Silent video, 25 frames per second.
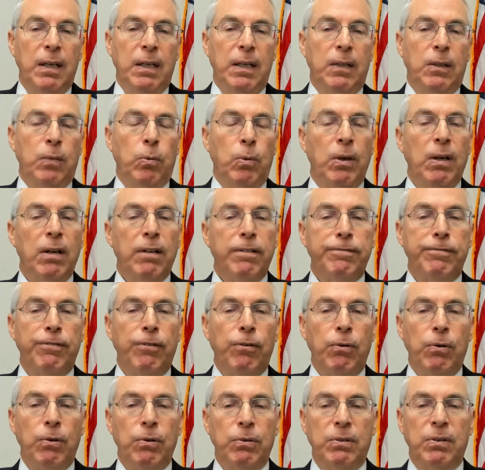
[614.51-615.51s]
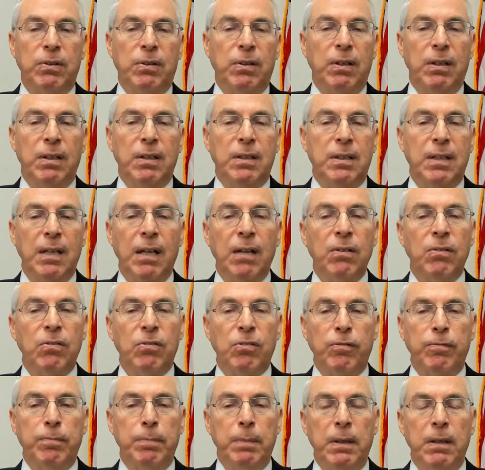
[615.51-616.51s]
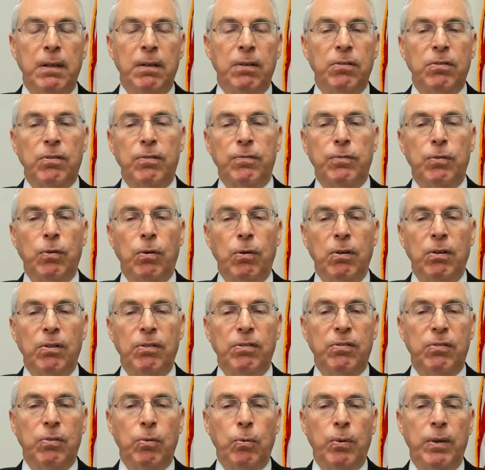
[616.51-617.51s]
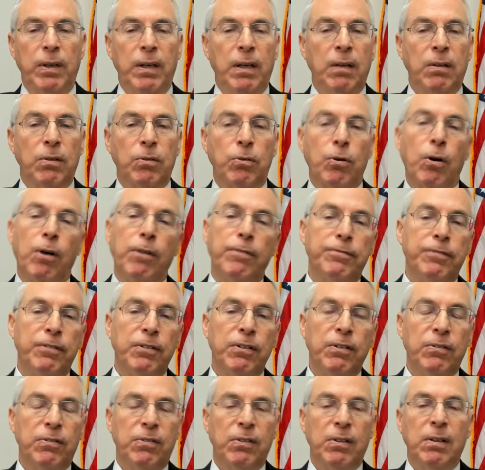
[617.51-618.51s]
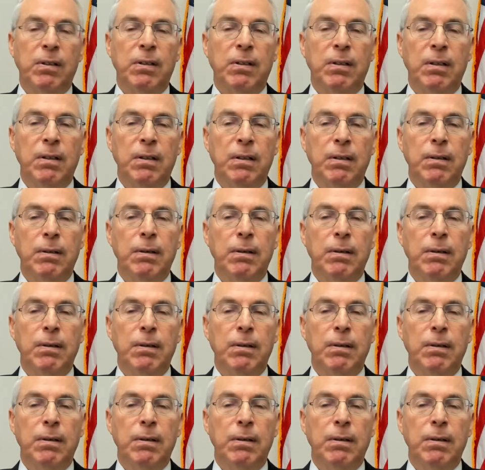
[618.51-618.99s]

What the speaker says: It will afford tens of billions of dollars to Iranian coffers, and